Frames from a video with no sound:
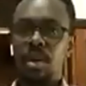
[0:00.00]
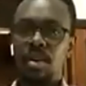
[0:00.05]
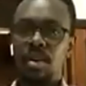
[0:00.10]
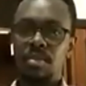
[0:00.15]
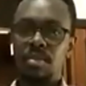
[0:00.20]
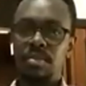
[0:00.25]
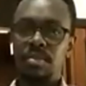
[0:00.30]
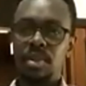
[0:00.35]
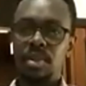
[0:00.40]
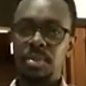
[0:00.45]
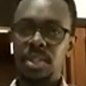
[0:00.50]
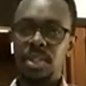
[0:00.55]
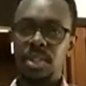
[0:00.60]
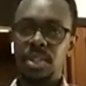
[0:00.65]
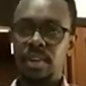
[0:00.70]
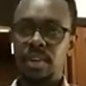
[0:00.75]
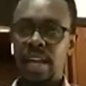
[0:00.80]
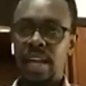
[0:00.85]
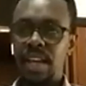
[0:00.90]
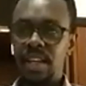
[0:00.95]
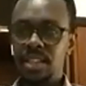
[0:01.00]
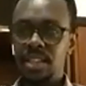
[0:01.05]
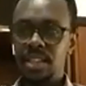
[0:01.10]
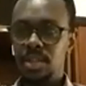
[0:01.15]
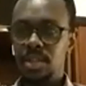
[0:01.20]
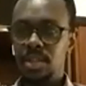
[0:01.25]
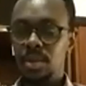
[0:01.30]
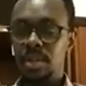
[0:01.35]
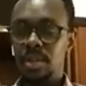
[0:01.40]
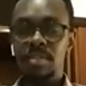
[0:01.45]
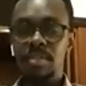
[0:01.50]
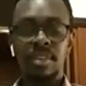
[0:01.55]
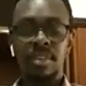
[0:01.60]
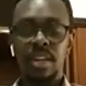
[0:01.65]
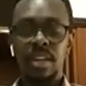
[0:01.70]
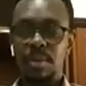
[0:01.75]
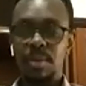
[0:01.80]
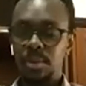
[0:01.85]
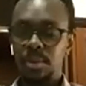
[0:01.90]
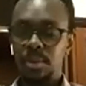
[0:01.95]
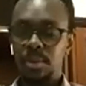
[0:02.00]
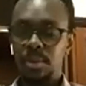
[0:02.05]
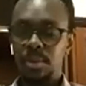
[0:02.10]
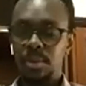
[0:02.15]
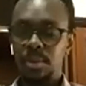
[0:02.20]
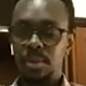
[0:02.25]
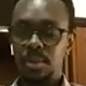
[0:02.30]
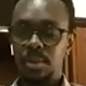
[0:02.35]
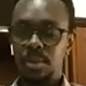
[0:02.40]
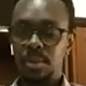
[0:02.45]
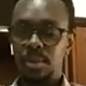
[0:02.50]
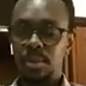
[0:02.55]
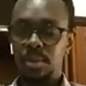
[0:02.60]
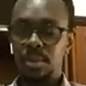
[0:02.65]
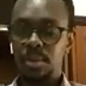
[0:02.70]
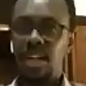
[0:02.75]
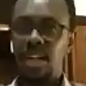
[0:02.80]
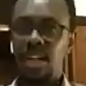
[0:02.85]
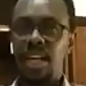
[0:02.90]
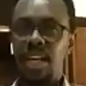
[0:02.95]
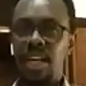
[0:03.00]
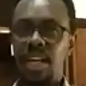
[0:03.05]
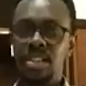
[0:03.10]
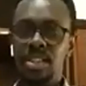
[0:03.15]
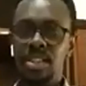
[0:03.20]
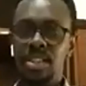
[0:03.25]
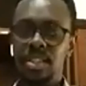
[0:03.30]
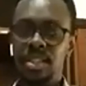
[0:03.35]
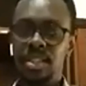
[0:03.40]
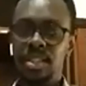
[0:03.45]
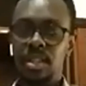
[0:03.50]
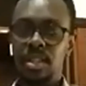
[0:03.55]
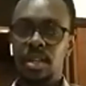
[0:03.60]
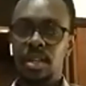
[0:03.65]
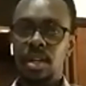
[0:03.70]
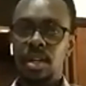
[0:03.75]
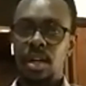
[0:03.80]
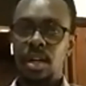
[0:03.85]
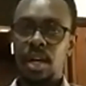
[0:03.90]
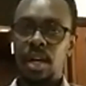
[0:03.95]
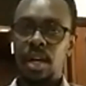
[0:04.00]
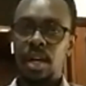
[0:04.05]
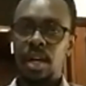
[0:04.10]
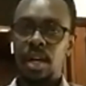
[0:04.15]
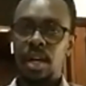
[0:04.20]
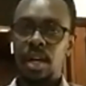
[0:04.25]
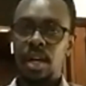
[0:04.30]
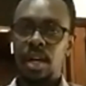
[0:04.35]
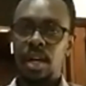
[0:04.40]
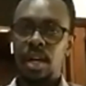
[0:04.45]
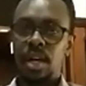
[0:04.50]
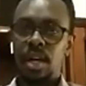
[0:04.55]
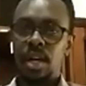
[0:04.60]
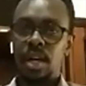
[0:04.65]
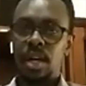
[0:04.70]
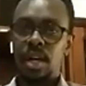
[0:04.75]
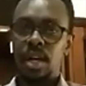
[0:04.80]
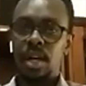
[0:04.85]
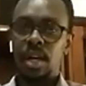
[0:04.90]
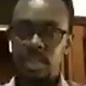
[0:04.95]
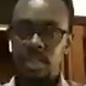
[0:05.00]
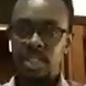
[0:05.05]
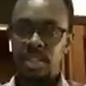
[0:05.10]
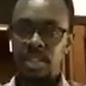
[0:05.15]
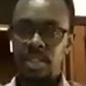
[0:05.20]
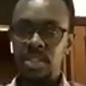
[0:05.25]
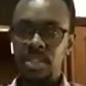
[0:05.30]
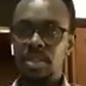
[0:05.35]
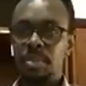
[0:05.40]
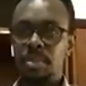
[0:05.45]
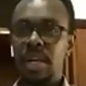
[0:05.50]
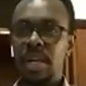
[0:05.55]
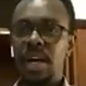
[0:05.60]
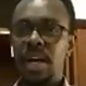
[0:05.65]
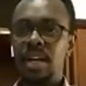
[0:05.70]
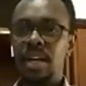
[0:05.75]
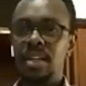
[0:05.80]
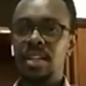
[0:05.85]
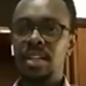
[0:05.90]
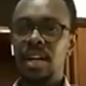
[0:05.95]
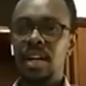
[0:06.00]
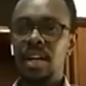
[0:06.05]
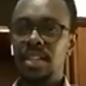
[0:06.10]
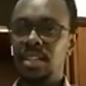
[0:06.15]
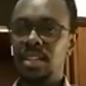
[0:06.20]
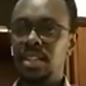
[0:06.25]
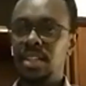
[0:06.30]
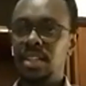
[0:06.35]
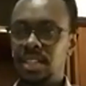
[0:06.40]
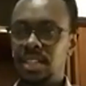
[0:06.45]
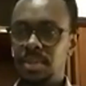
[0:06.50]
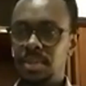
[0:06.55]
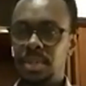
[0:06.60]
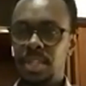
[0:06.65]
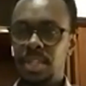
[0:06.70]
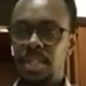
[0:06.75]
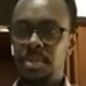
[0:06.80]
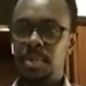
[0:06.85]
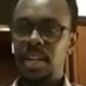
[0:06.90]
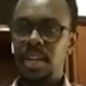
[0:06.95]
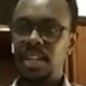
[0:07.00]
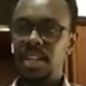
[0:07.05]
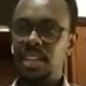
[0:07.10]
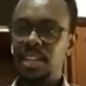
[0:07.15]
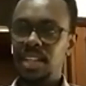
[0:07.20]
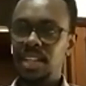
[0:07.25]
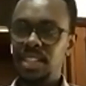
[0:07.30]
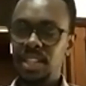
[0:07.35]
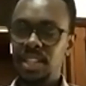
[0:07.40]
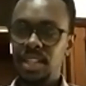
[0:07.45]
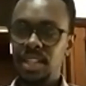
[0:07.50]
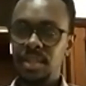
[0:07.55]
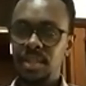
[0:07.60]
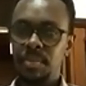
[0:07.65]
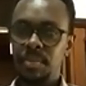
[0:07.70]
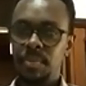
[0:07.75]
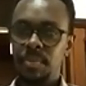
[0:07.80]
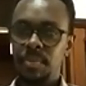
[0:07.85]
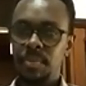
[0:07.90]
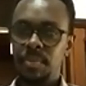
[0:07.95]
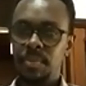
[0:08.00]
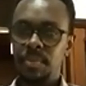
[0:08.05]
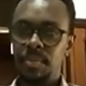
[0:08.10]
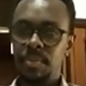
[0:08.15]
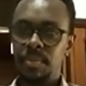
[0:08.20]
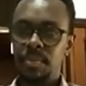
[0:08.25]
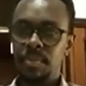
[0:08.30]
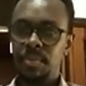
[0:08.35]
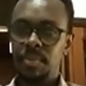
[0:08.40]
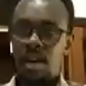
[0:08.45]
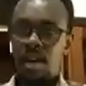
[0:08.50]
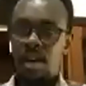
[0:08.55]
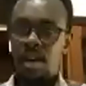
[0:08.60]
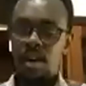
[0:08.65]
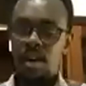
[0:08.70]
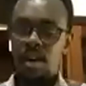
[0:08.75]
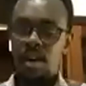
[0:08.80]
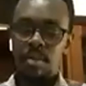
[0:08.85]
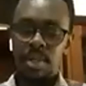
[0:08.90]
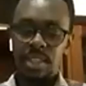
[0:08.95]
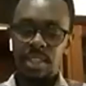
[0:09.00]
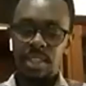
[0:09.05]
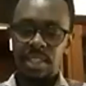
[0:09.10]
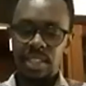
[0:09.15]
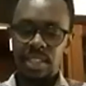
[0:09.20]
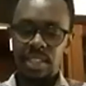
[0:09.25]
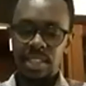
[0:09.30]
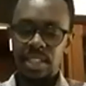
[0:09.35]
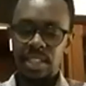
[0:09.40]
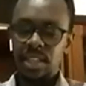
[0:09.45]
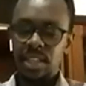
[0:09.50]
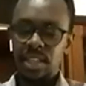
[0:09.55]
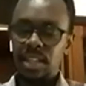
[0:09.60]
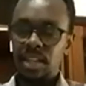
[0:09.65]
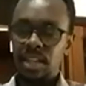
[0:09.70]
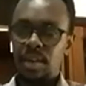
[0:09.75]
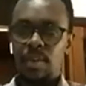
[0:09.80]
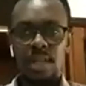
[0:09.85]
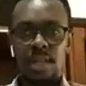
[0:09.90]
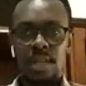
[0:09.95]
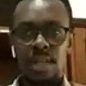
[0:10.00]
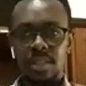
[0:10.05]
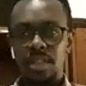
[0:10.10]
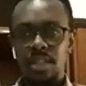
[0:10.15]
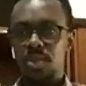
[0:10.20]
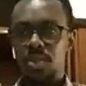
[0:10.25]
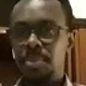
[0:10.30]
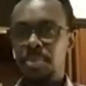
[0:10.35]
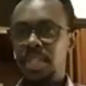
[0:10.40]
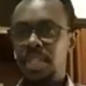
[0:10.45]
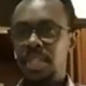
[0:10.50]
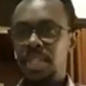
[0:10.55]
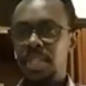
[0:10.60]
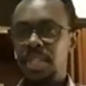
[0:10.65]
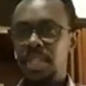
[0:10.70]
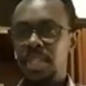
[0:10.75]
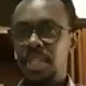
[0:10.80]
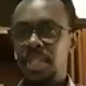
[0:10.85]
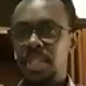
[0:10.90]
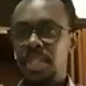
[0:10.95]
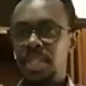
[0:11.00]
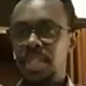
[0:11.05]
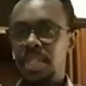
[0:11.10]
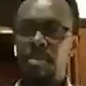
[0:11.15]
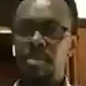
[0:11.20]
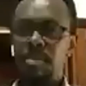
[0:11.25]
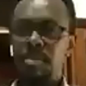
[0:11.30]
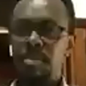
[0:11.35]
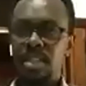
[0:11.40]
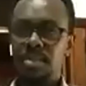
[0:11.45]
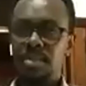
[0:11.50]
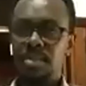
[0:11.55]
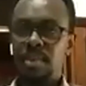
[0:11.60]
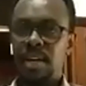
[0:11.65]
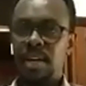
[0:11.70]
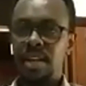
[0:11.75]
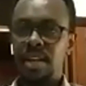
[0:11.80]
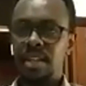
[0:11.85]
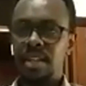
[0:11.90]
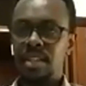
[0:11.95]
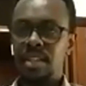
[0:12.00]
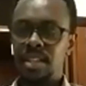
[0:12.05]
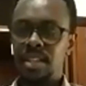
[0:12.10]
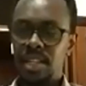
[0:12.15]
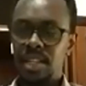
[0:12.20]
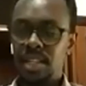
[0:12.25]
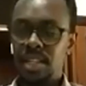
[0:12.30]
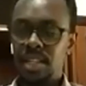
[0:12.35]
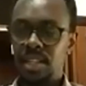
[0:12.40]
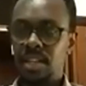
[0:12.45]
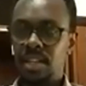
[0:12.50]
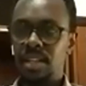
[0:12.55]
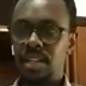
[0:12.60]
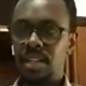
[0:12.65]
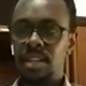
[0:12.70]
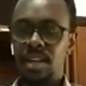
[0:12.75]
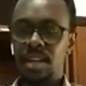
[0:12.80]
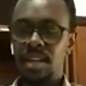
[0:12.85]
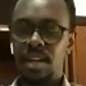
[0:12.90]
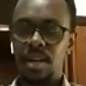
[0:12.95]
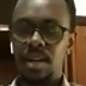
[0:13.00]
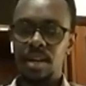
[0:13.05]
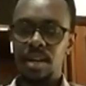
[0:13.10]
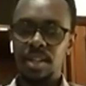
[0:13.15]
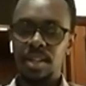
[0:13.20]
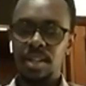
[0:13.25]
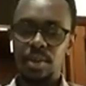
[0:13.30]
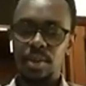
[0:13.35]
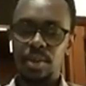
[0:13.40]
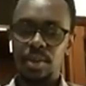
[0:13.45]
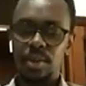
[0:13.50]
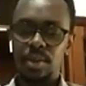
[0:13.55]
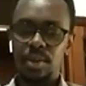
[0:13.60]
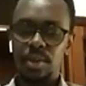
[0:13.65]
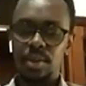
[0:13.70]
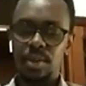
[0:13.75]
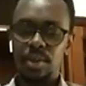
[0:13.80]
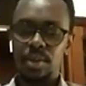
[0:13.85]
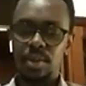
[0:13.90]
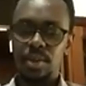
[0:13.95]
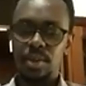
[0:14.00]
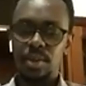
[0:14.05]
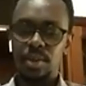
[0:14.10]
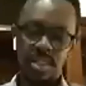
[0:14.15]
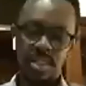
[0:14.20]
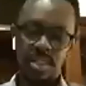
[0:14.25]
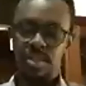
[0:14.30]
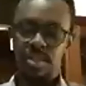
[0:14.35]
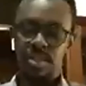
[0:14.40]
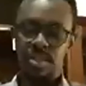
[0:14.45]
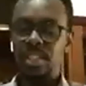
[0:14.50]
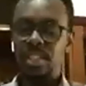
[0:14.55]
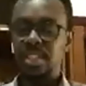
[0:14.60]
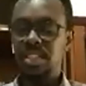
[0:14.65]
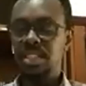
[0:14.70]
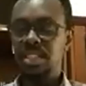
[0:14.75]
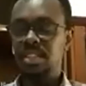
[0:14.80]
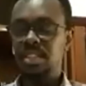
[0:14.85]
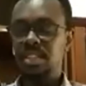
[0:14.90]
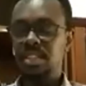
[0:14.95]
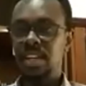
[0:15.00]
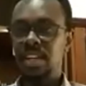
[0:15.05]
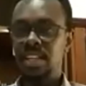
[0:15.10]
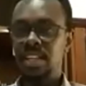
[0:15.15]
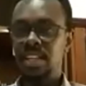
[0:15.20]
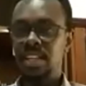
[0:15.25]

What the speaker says: a middle age, or even I would say a young age. And there is a reason behind that I will explain later. But initially, I wanted to begin my remarks by thanking the organizers of this event,